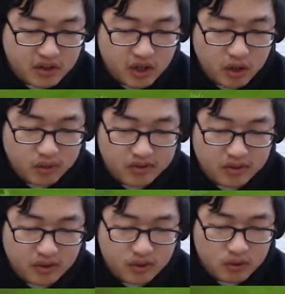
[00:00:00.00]
coke,
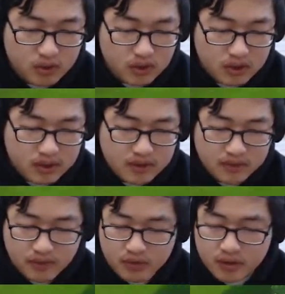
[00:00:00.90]
so
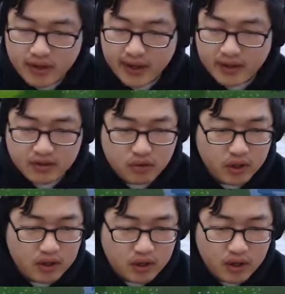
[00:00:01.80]
yeah, that's
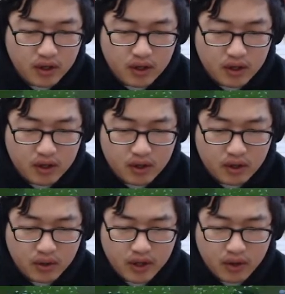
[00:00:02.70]
great. Uh,
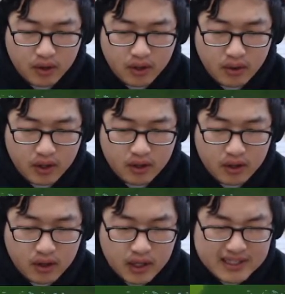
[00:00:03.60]
okay, okay, okay.
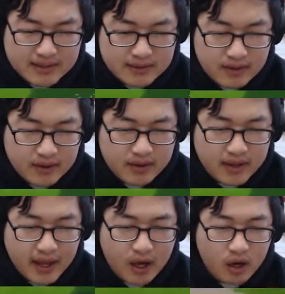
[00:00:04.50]

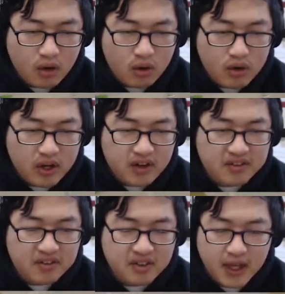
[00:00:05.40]
Now, here's
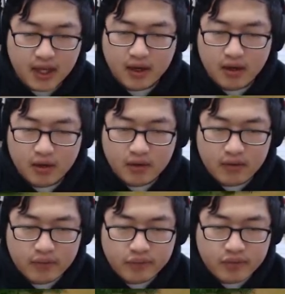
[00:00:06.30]
the thing.
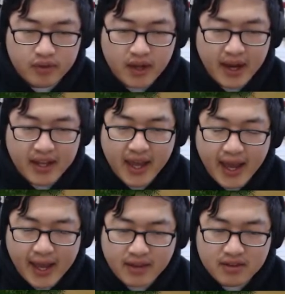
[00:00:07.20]
I
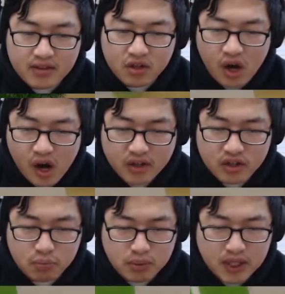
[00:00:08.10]
can't talk
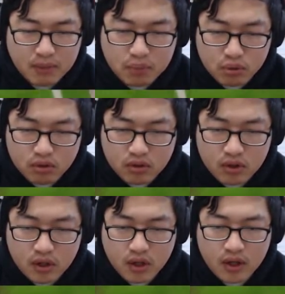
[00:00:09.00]
to people
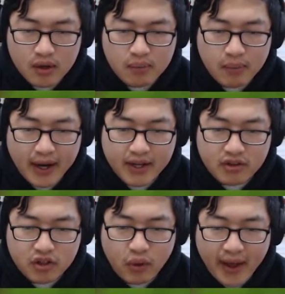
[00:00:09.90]
but I
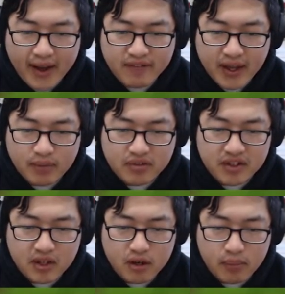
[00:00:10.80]
do have
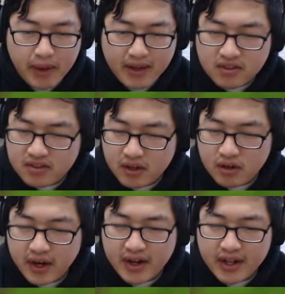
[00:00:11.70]
MC Command
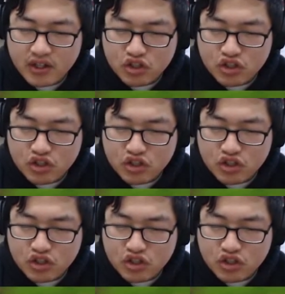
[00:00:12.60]
Center and I can